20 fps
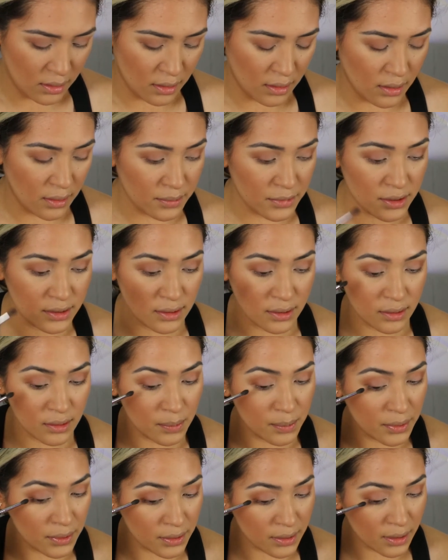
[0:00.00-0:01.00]
I'm just gonna
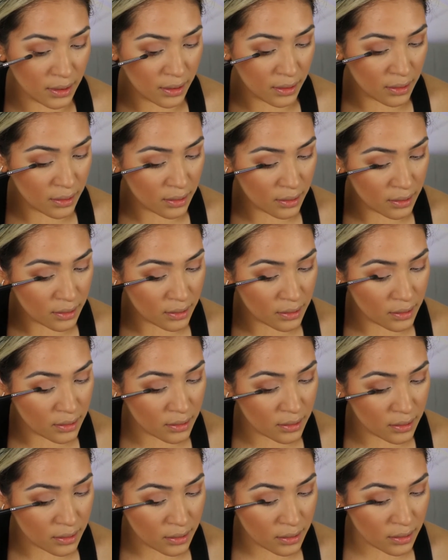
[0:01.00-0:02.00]
put that
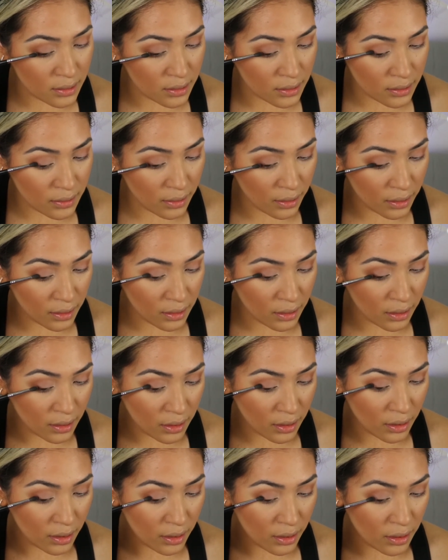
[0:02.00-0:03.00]
right
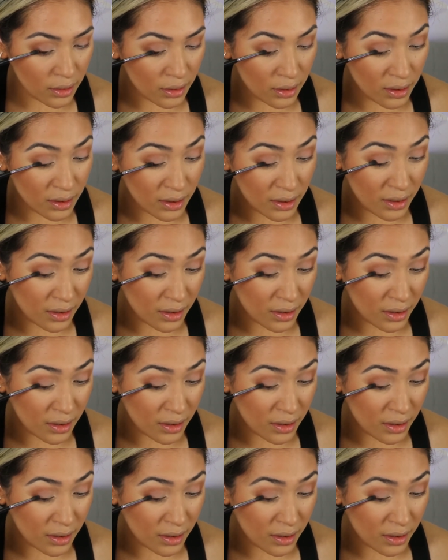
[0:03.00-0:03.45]
here.